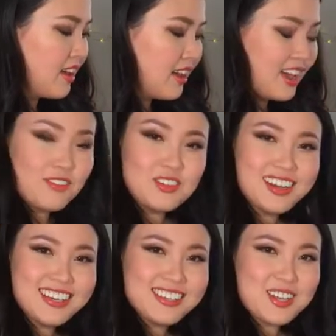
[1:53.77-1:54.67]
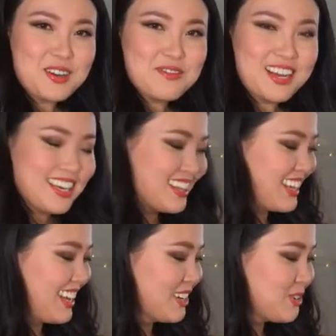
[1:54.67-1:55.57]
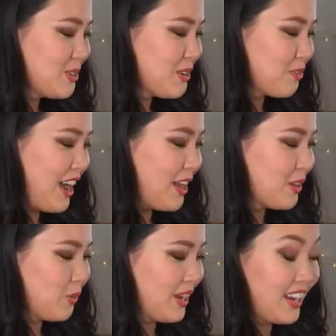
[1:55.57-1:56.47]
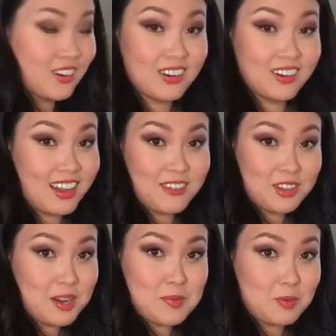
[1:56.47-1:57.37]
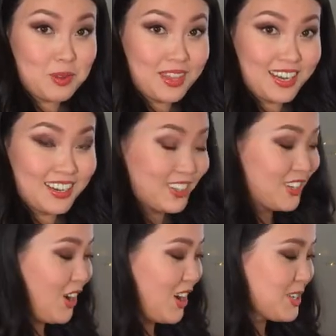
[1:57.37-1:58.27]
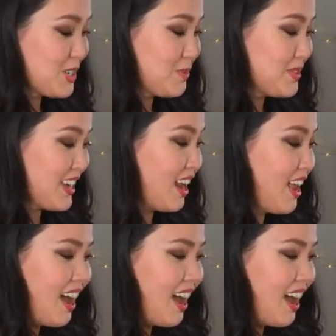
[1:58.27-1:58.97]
Have you guys thought of anything cool for Halloween, or have you come up with any good costumes yet?